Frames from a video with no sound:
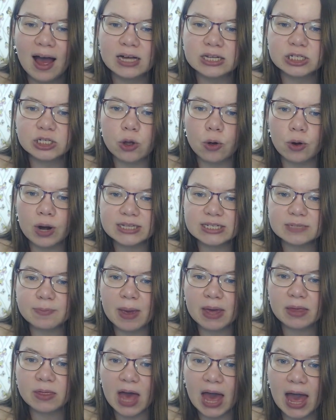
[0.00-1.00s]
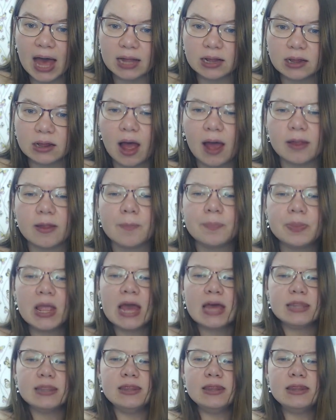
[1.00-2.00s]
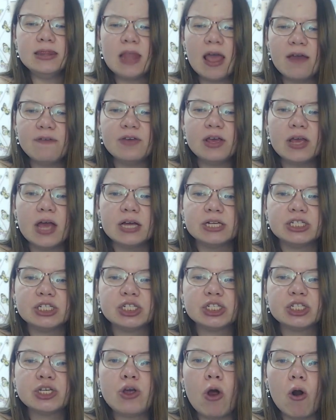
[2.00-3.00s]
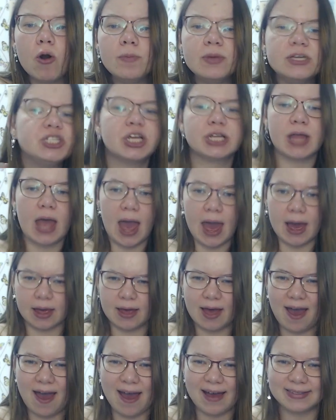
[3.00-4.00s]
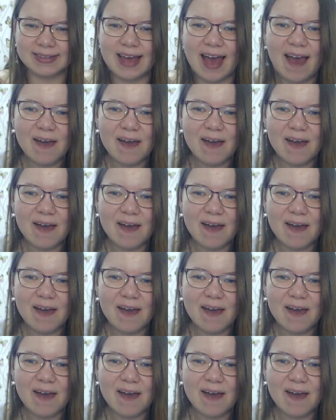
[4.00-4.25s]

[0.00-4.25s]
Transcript: So let's make the headline. Navy skirmish at Egghead.